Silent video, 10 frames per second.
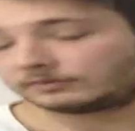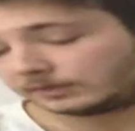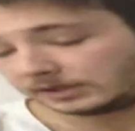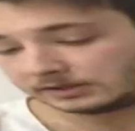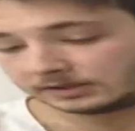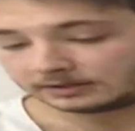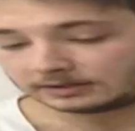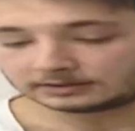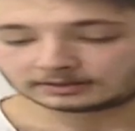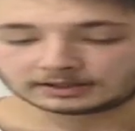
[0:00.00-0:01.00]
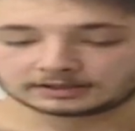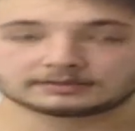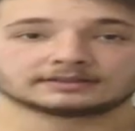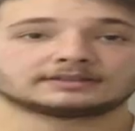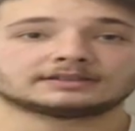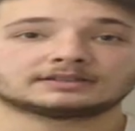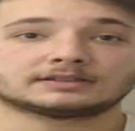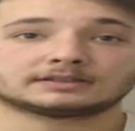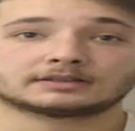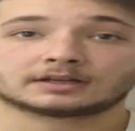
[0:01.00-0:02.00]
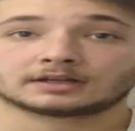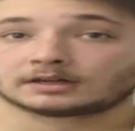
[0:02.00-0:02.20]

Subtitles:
managerial decision